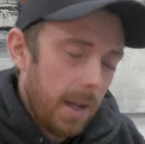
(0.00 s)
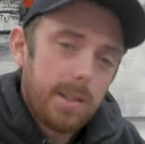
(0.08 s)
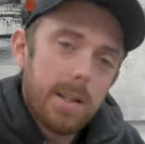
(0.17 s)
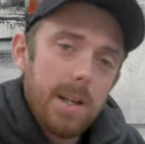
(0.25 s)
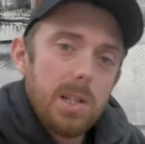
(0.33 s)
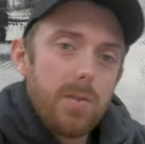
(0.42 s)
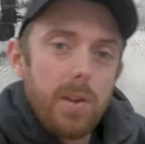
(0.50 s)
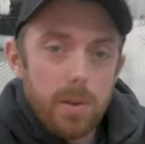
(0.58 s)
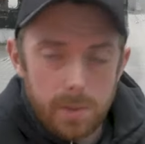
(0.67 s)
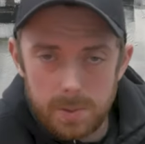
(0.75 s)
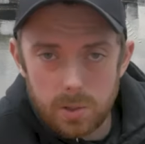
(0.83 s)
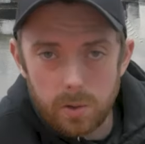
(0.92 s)
In today's video, I'm
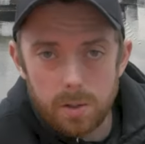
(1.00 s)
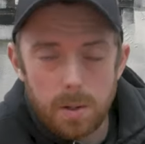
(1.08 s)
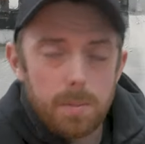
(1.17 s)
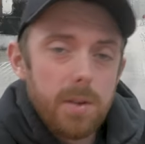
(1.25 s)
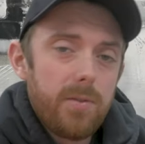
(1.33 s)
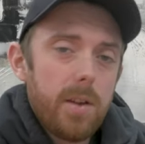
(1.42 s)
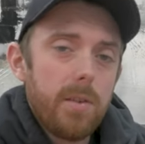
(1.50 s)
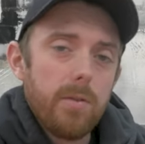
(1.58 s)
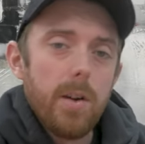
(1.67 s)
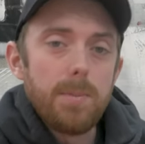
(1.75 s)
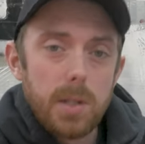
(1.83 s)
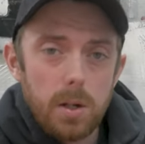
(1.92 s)
going to be talking about my favorite
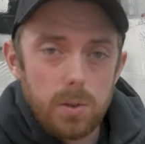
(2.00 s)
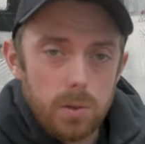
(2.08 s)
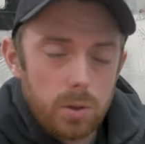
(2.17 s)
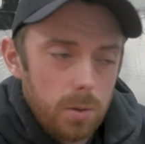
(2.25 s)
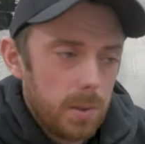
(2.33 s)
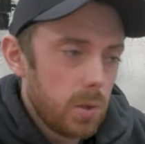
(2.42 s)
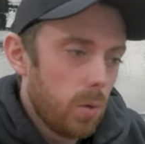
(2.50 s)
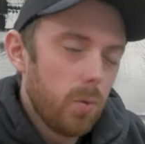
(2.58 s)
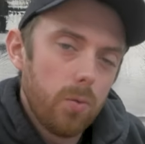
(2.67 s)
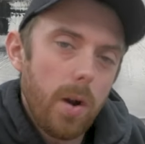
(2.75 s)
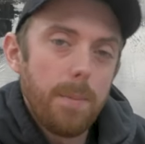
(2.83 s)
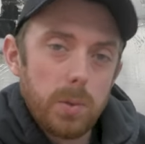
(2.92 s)
reptile YouTubers, or
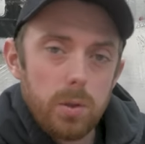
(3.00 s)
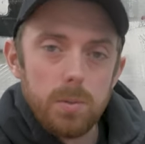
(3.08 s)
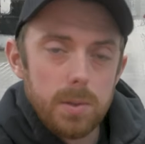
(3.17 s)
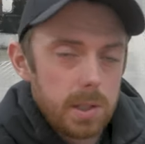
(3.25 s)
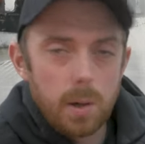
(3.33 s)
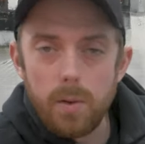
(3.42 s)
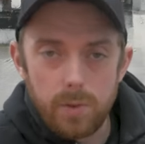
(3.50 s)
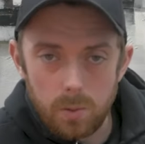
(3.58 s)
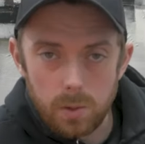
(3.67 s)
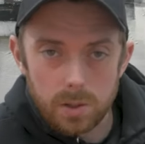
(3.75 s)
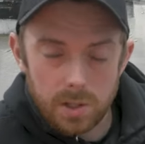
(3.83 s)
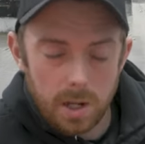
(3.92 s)
reptubers, however
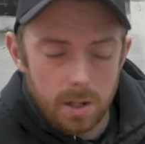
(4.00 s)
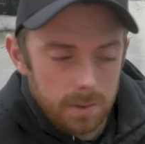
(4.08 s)
you want to say